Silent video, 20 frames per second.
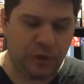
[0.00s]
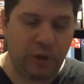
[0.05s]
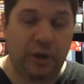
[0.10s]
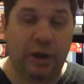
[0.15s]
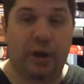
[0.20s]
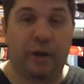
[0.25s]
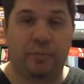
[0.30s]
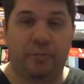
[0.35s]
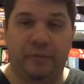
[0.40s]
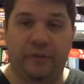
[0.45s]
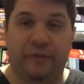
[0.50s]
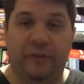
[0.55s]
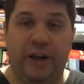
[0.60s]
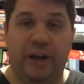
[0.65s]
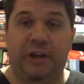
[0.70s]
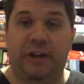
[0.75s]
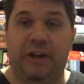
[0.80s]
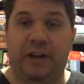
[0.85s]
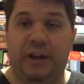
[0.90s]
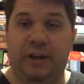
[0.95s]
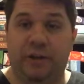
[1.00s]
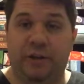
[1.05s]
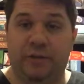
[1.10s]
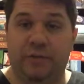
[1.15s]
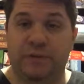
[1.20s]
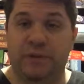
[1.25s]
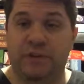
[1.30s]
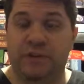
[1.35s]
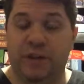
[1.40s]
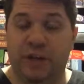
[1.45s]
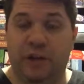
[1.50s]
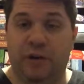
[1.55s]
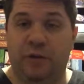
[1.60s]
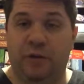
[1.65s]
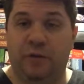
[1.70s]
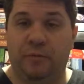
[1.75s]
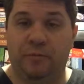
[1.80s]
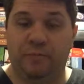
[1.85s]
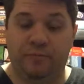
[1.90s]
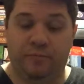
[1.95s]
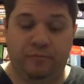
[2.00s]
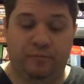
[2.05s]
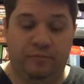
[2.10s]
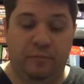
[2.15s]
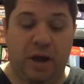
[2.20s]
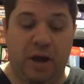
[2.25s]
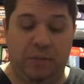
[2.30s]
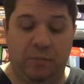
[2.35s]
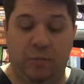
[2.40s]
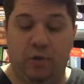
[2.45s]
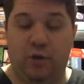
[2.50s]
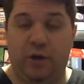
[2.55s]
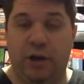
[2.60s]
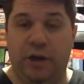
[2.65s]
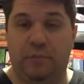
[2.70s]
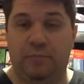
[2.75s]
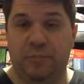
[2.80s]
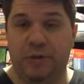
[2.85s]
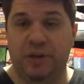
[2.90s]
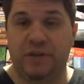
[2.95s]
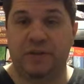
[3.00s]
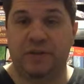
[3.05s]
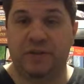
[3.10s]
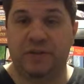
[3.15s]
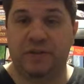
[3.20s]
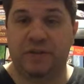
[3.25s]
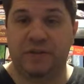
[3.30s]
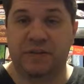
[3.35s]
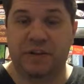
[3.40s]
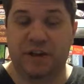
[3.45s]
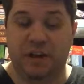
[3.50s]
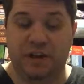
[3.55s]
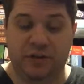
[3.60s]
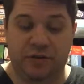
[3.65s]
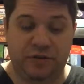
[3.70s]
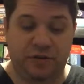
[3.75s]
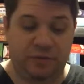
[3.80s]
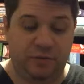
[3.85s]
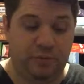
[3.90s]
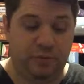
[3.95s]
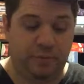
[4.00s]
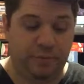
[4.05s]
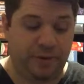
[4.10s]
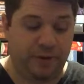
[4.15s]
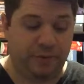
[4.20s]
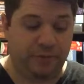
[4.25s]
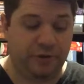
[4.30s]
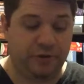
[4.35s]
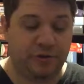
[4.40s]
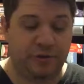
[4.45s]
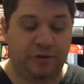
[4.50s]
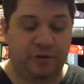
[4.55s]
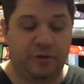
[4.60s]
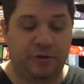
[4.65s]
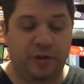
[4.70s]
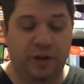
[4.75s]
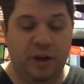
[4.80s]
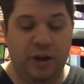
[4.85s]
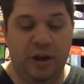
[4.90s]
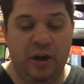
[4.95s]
No, provided I don't sell my more ambitious designs to a publisher.